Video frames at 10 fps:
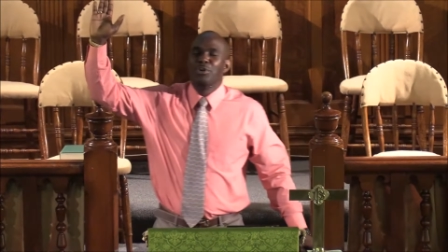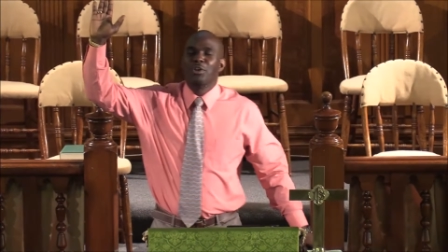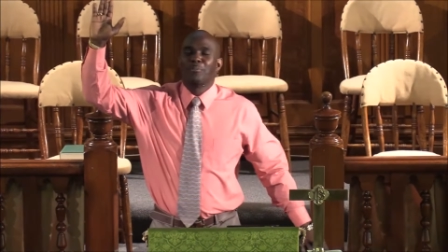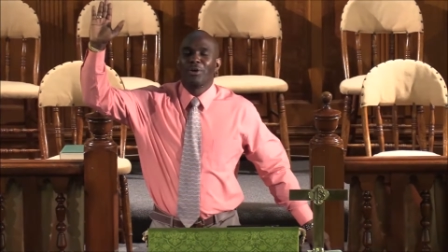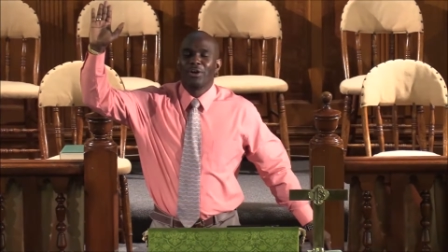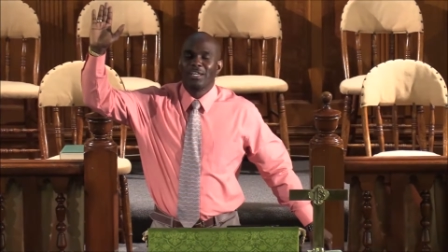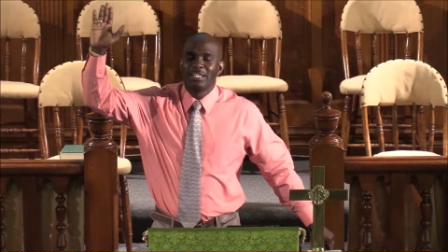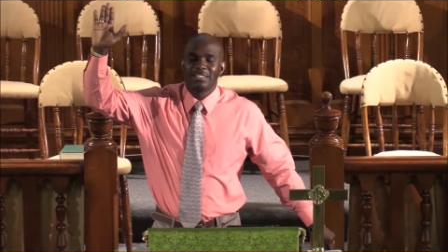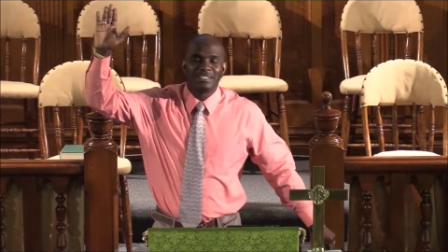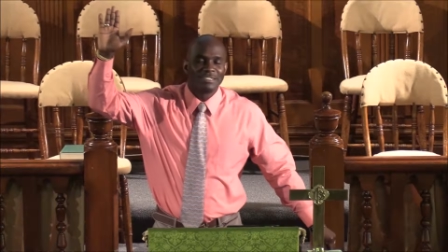on the prayer
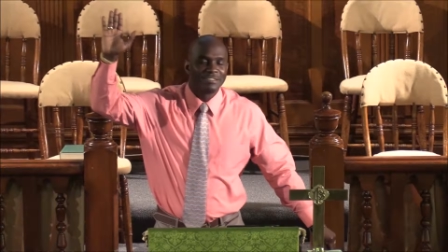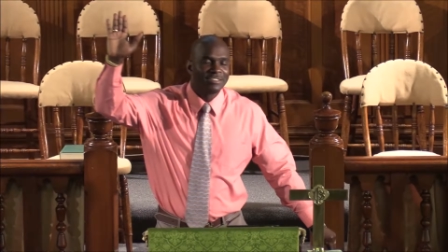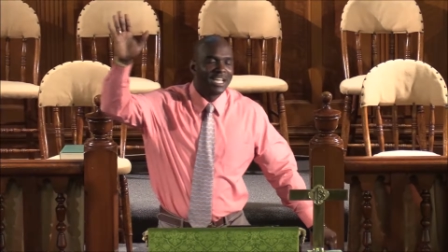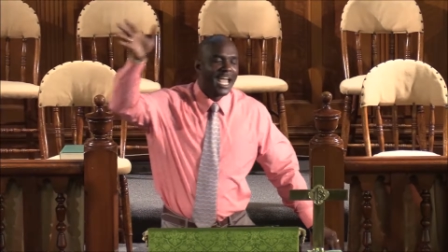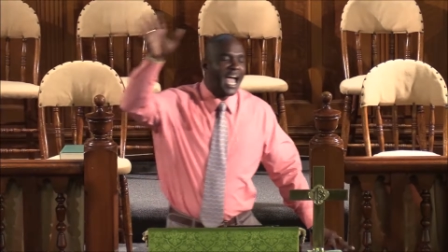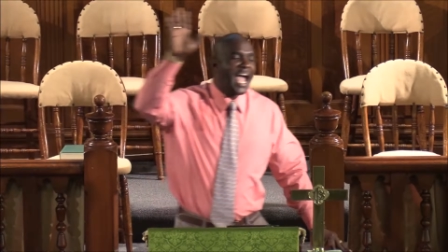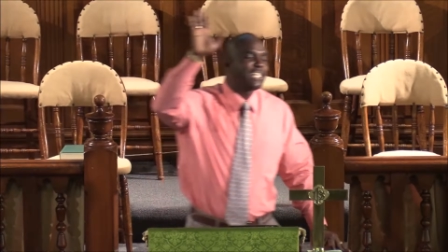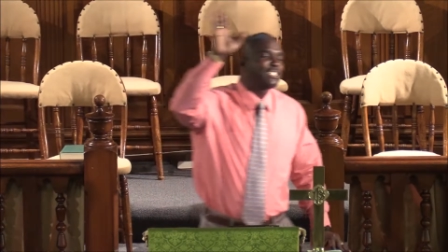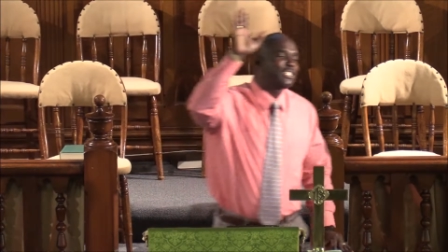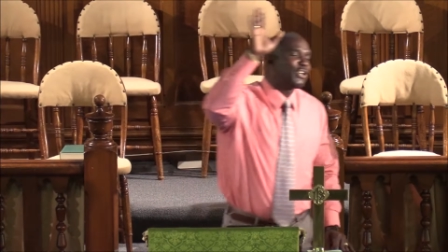list. Ask
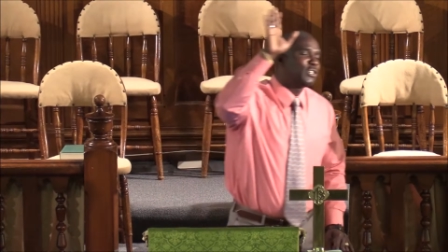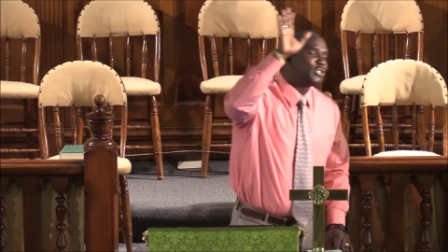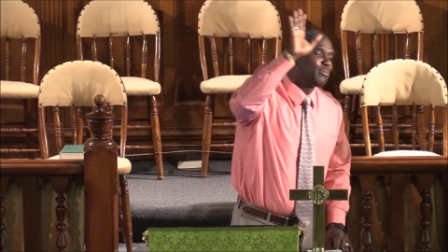the church to